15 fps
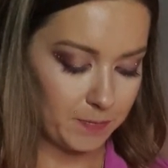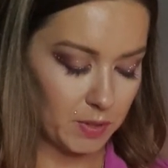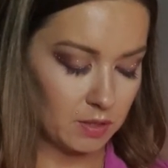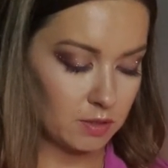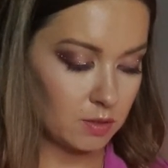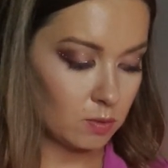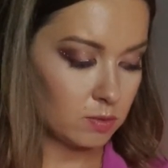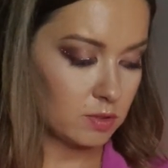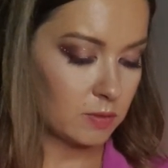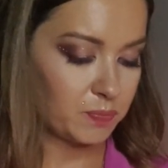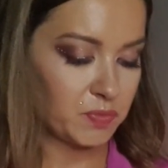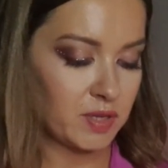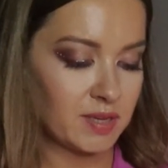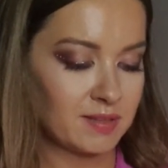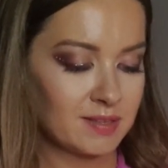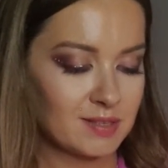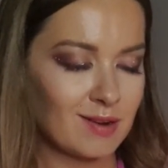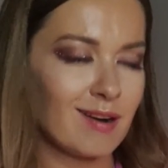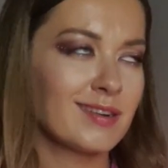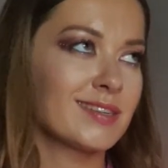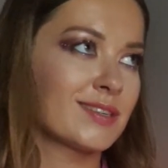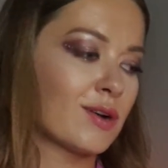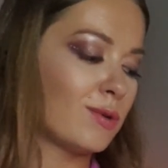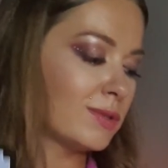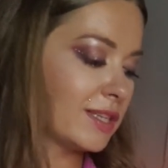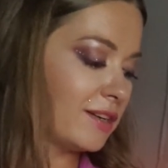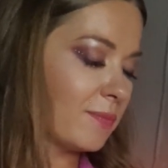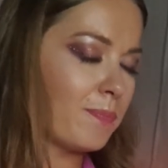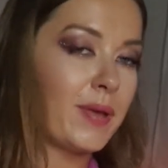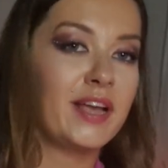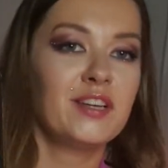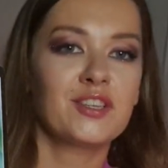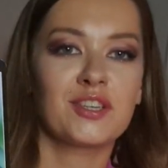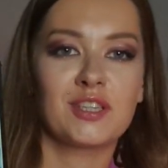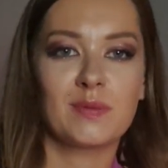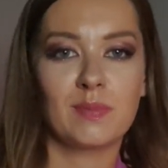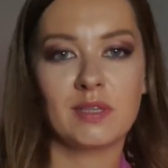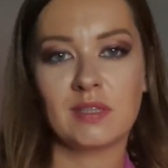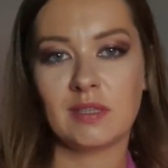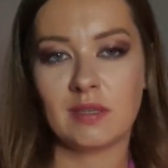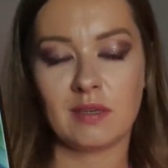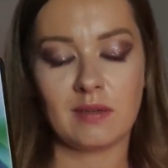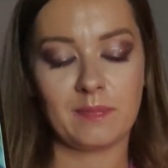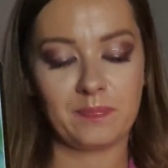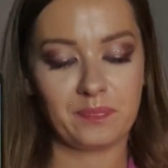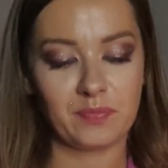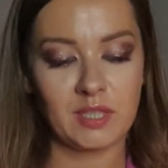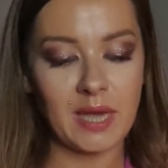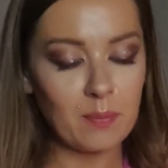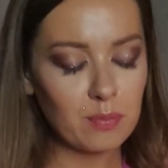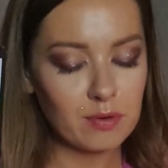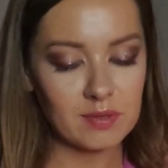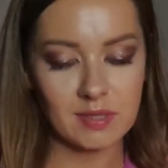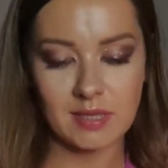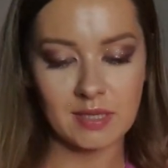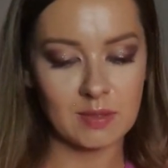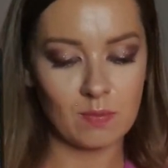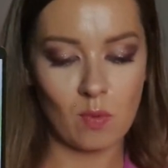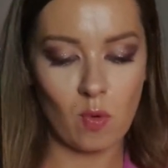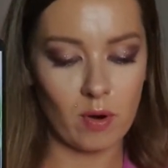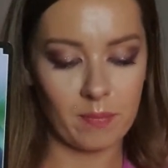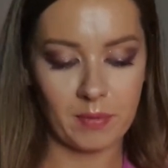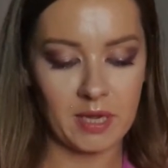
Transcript: and also like this card is called here patience, but temperance has more